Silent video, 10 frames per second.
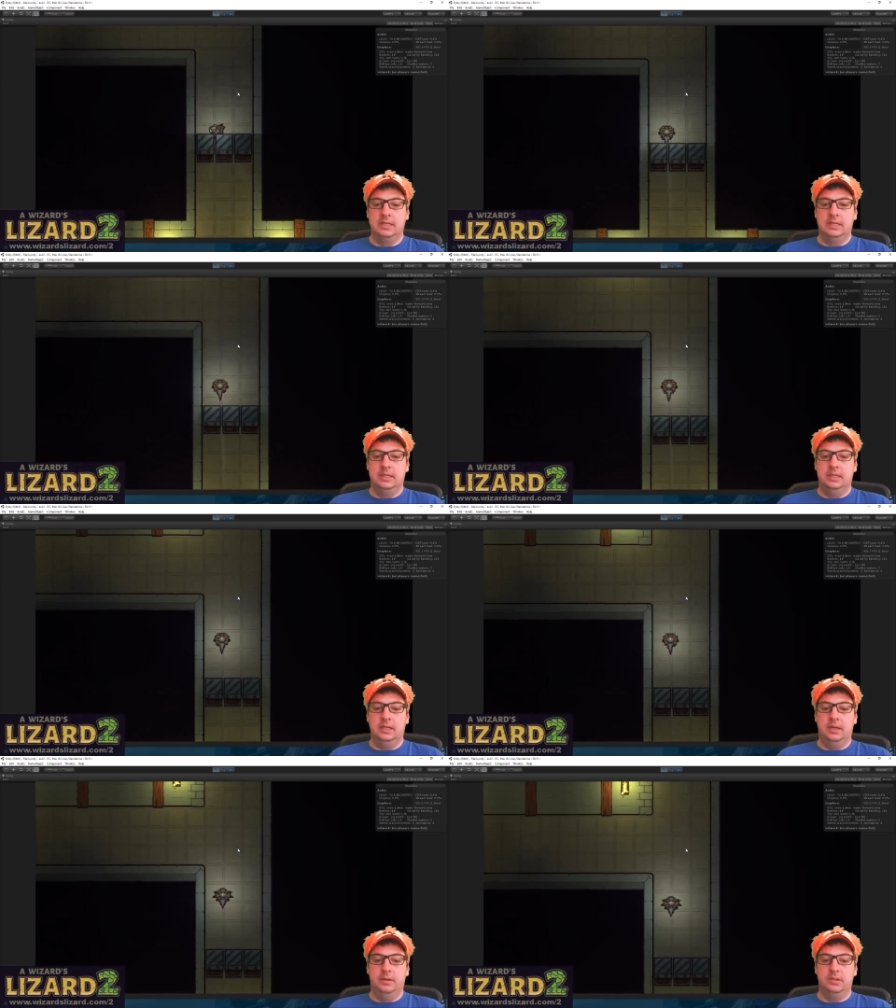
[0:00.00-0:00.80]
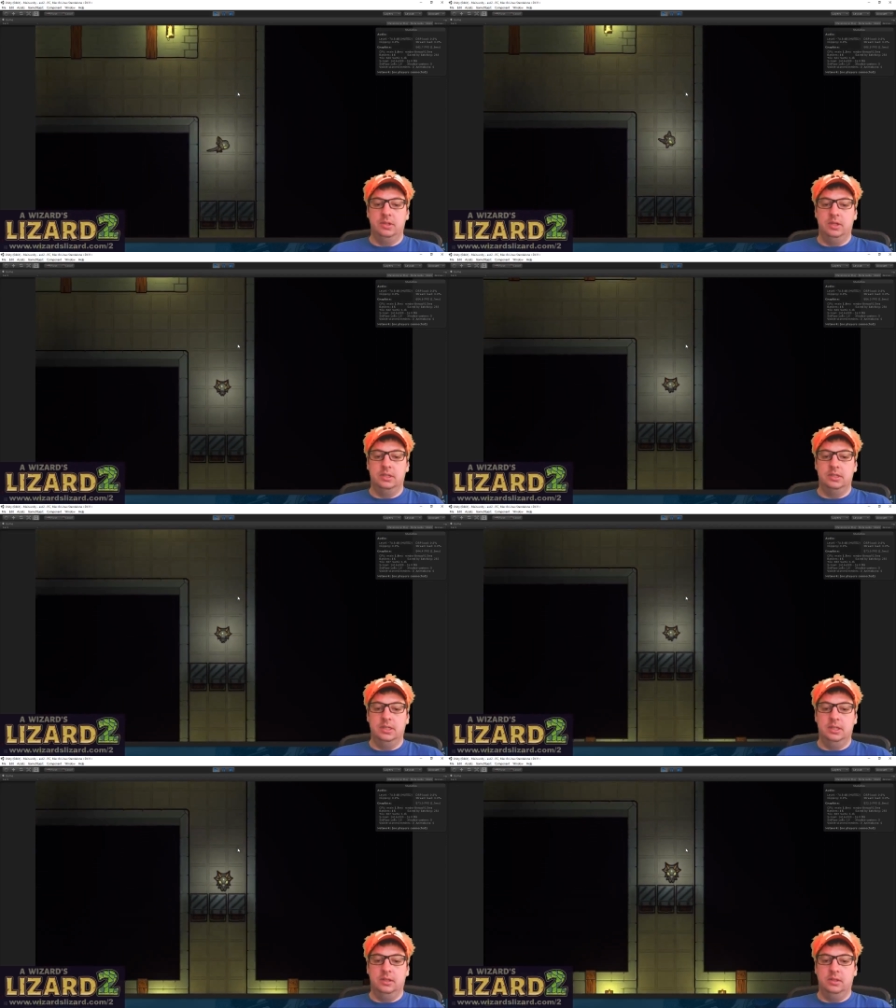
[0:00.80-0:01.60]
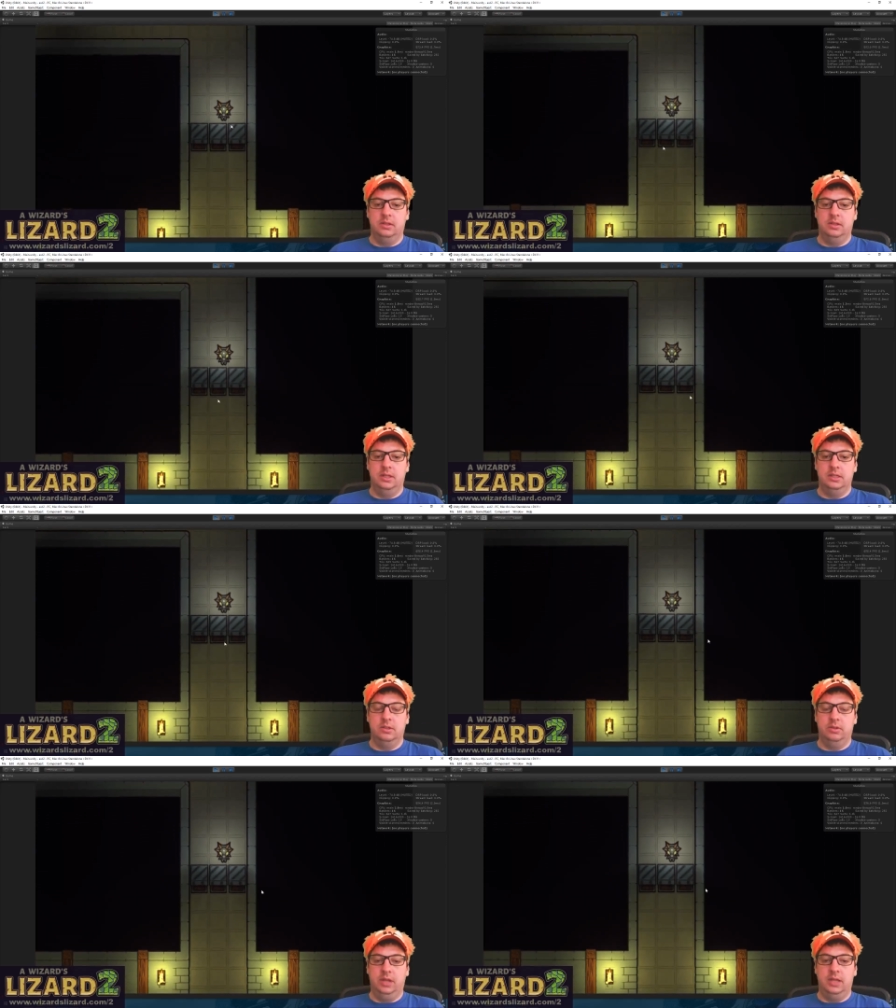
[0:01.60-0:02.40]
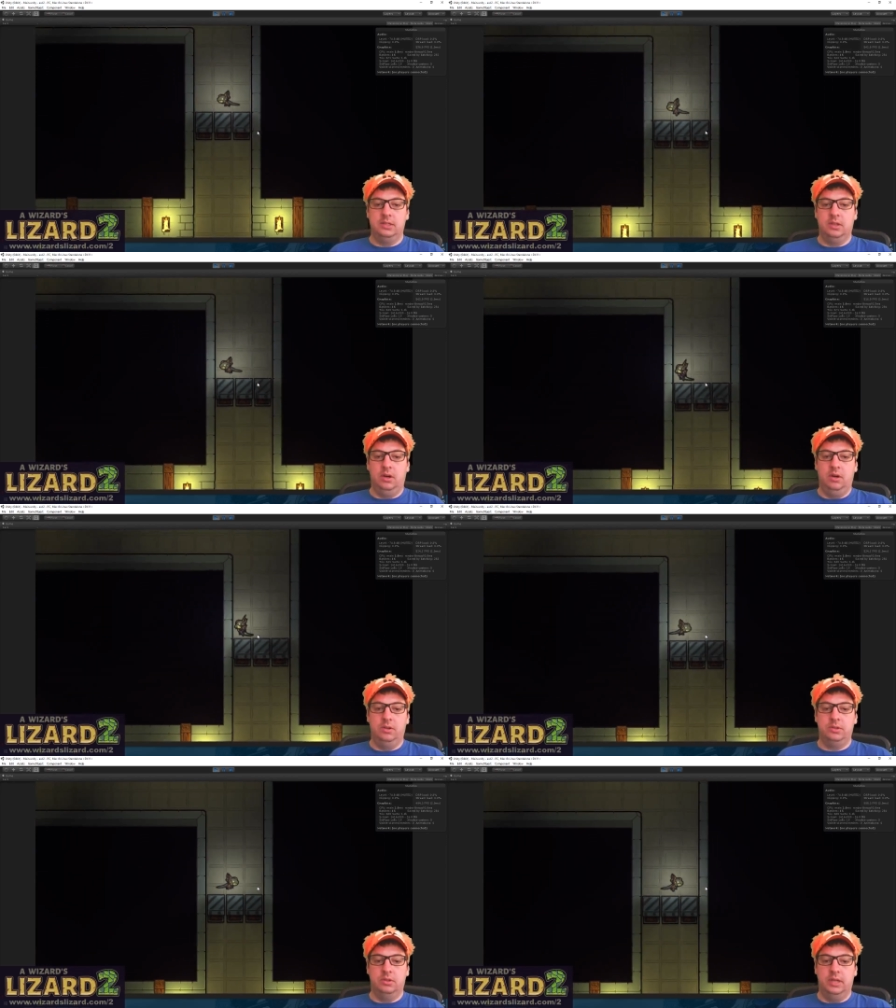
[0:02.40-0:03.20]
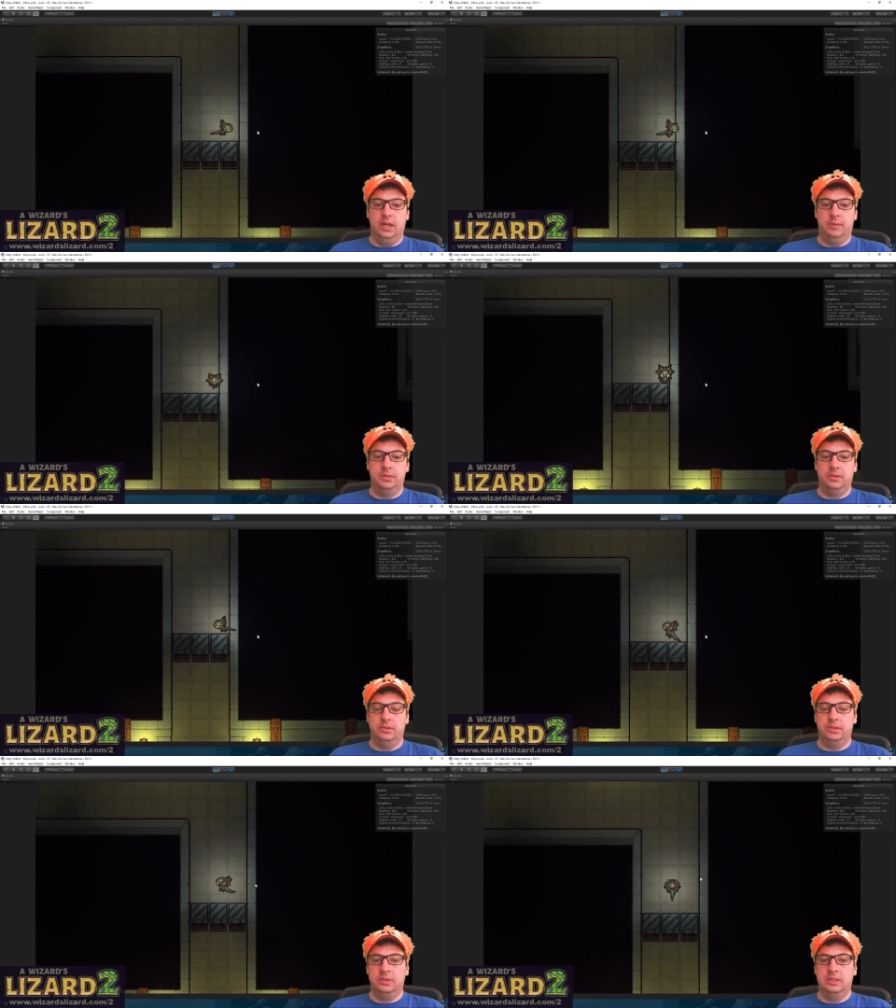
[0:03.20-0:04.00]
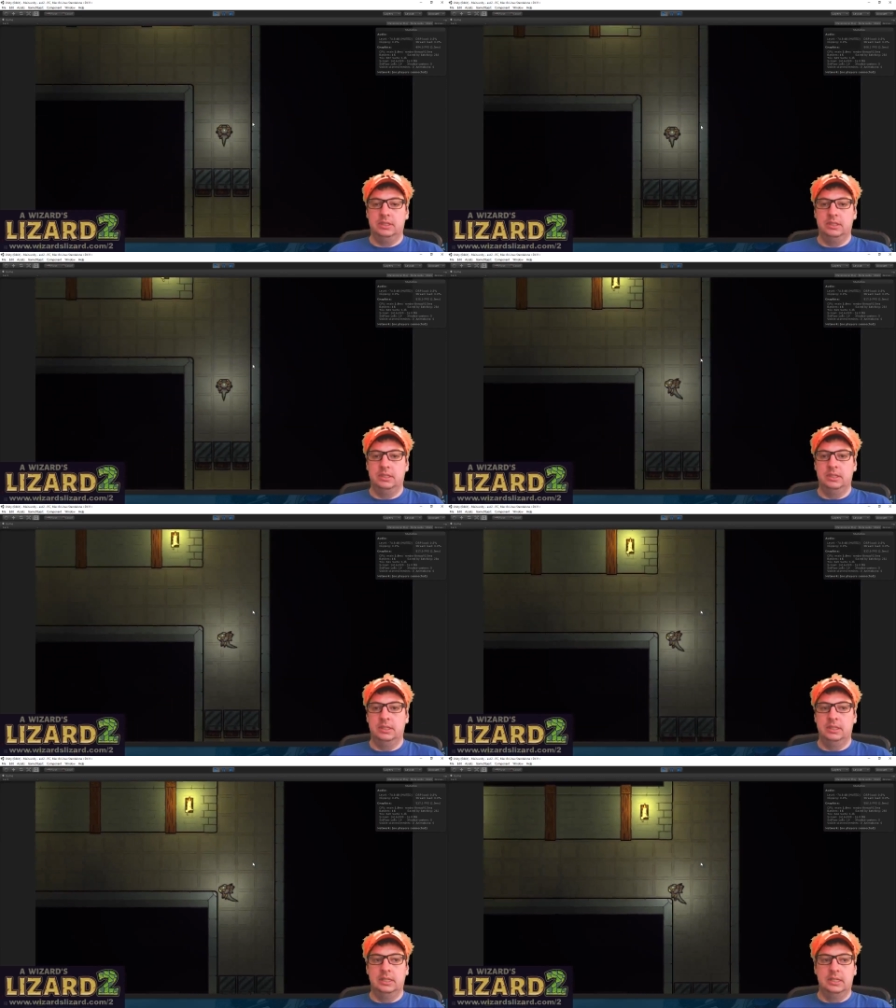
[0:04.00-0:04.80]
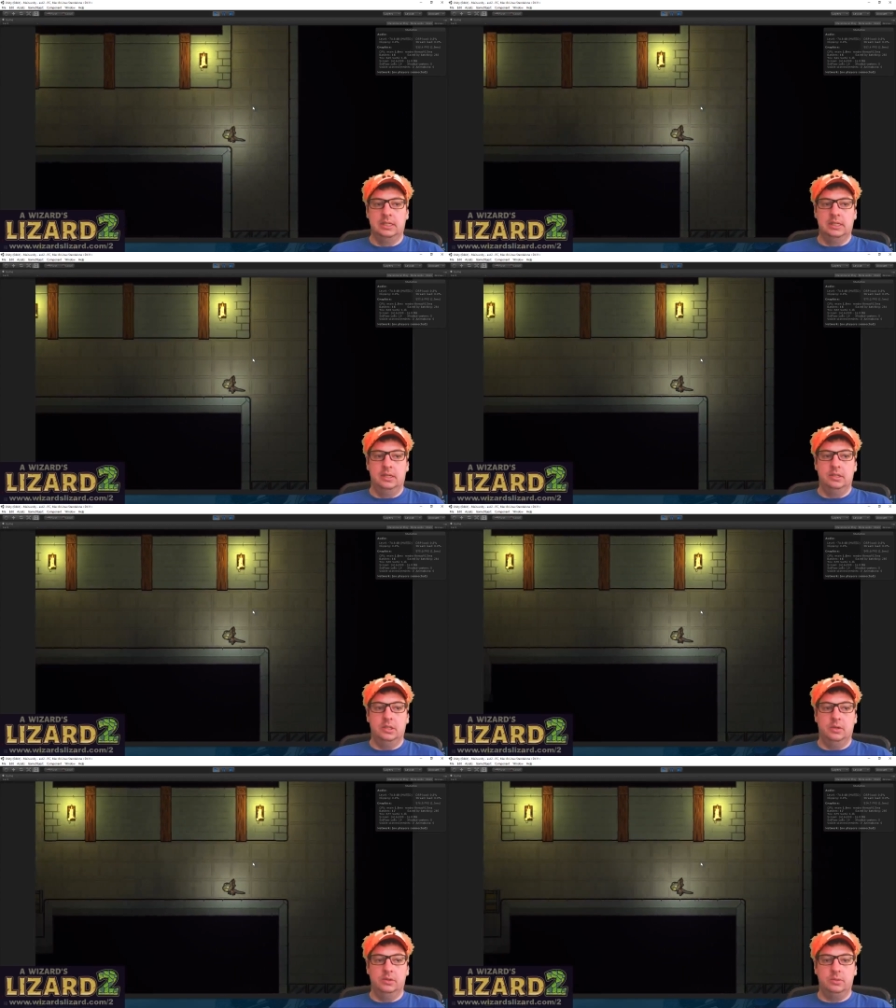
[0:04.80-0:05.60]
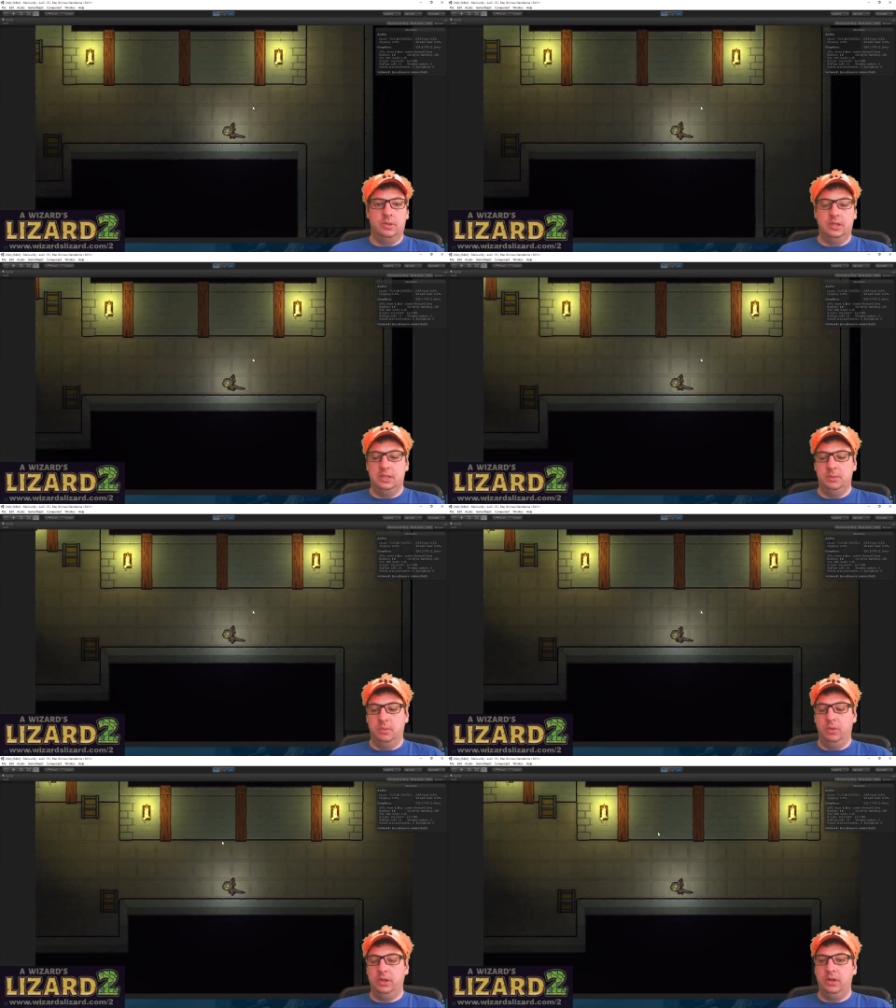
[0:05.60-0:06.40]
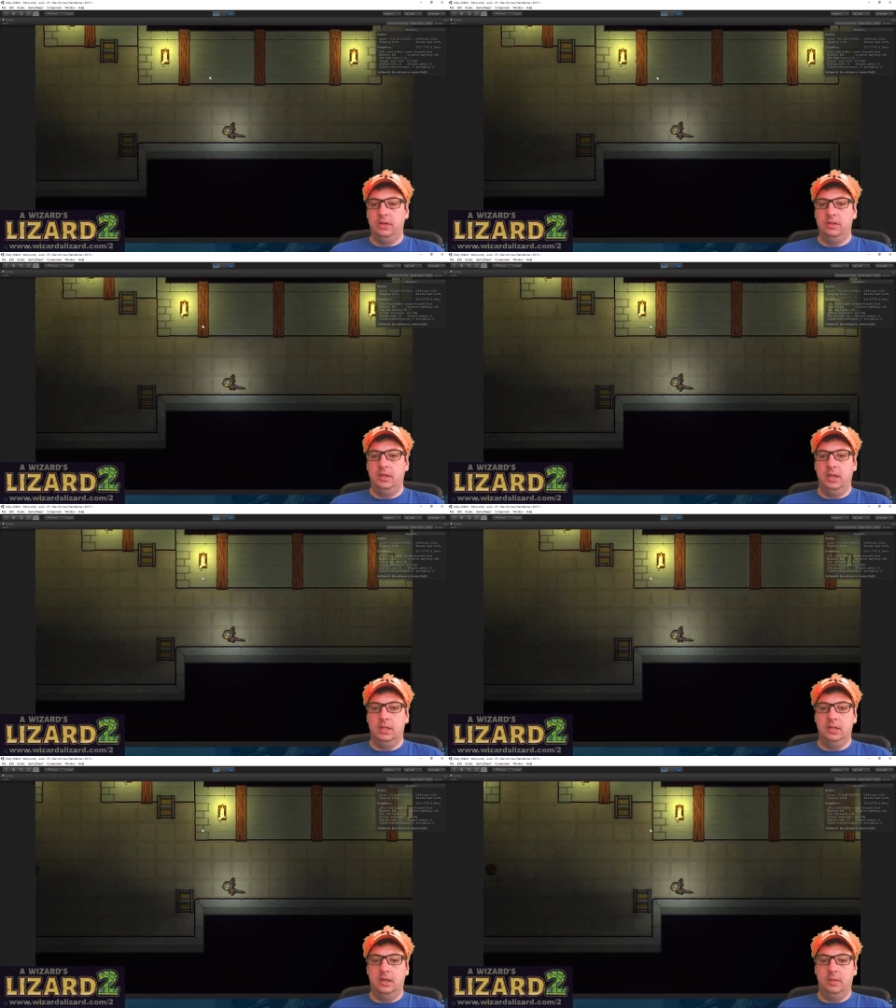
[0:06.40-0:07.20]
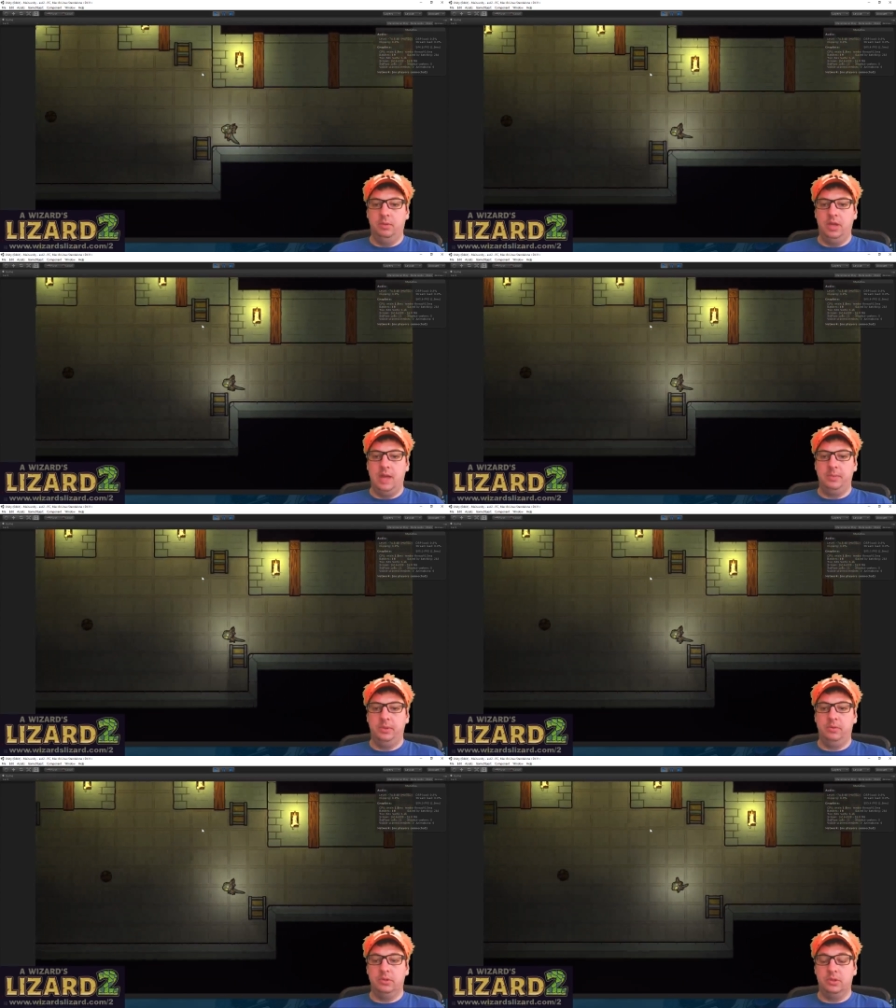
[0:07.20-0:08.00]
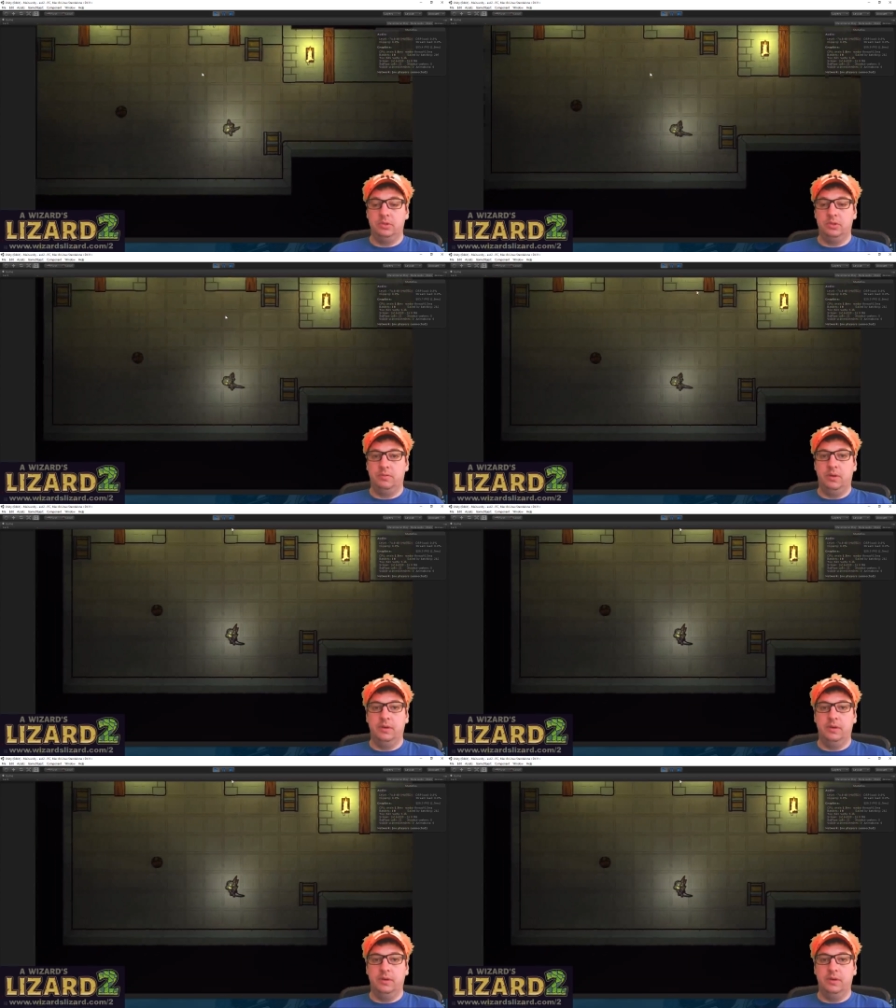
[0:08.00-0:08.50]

And so you can see that these little gates are also light obstacles. So it's one of the things we've been working on, and I'm pretty happy with the results so far.